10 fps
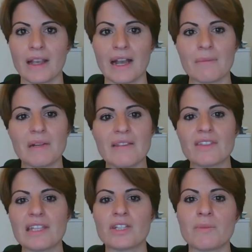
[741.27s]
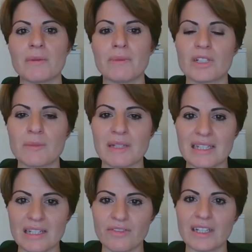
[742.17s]
I believe that they should be more
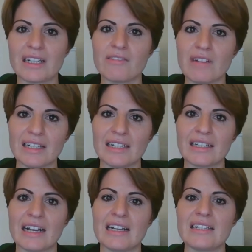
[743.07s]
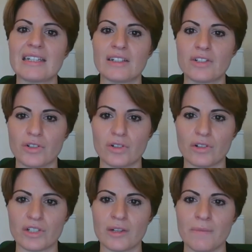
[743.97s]
specifically recognised and
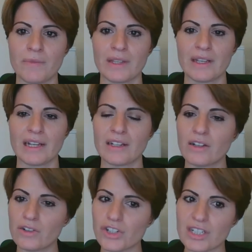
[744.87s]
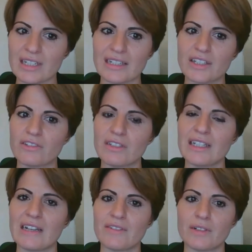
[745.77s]
taught, and not just at degree
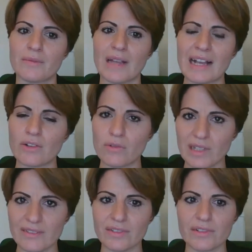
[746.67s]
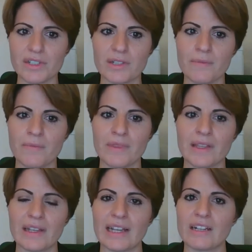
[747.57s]
level, at all levels.
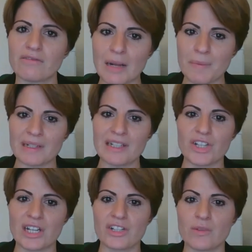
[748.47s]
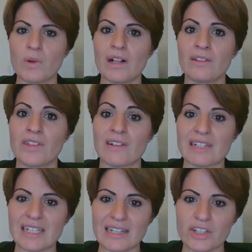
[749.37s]
In a rapidly changing world, they are
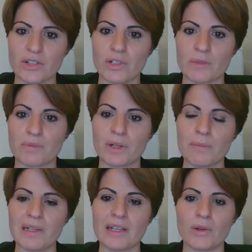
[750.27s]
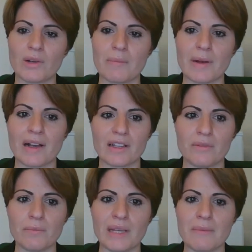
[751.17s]
essential to properly equip our
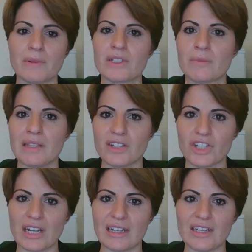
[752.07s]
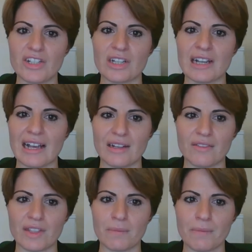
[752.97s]
young people to meet the challenge ahead
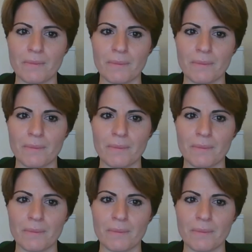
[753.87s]
of them.